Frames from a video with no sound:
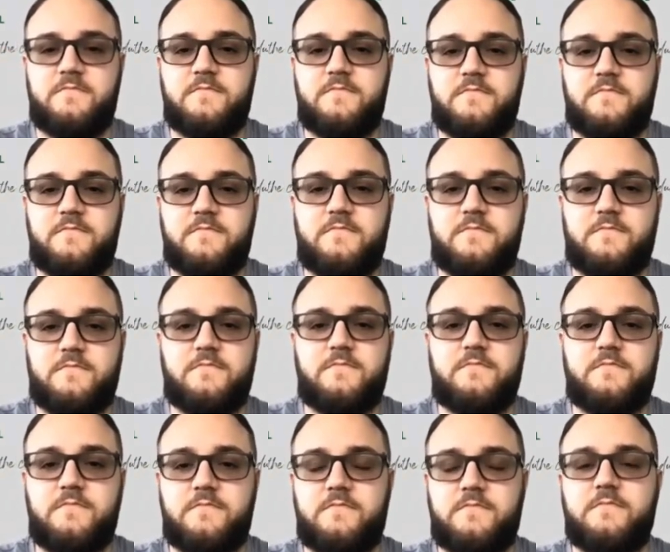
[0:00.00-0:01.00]

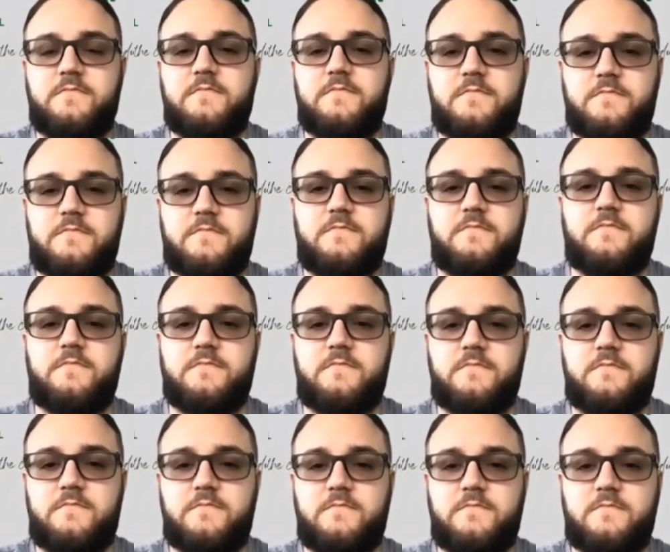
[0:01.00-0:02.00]

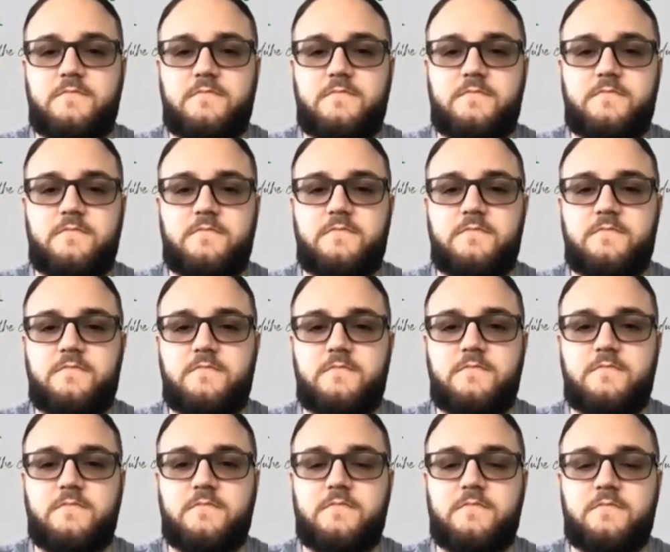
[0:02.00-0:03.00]

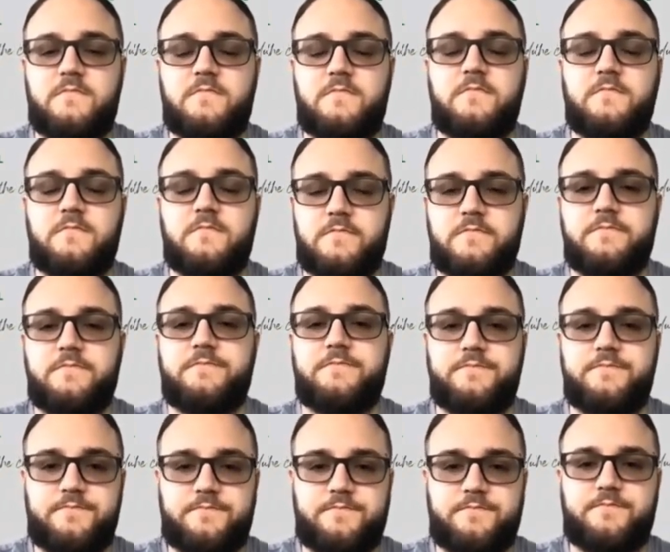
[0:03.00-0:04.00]

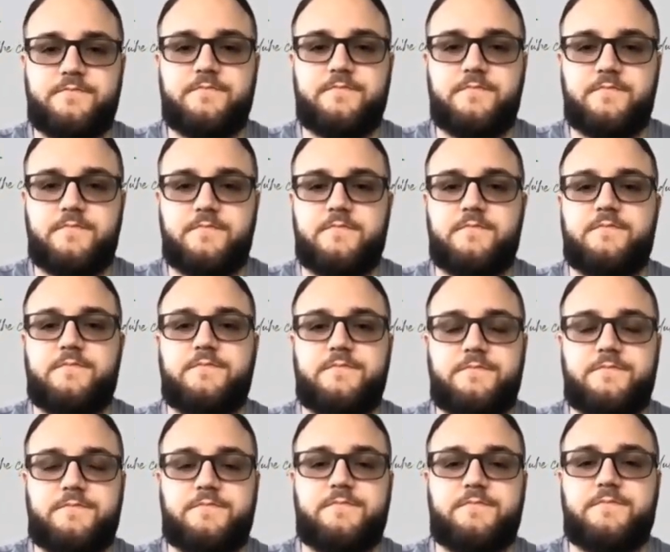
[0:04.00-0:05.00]

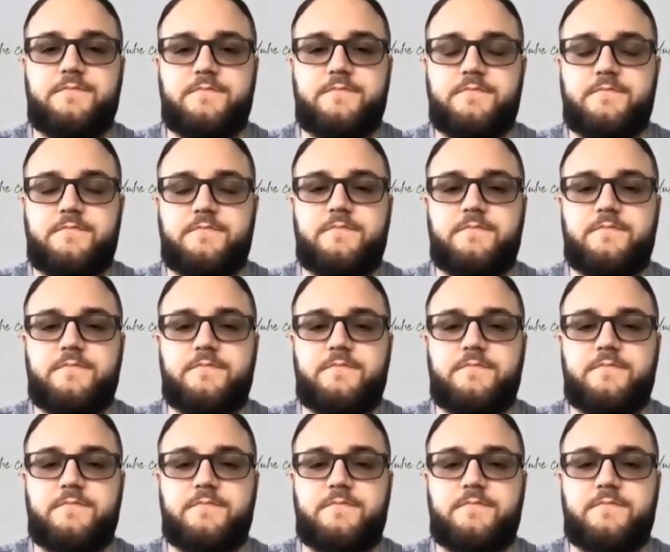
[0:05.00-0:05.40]
[no speech]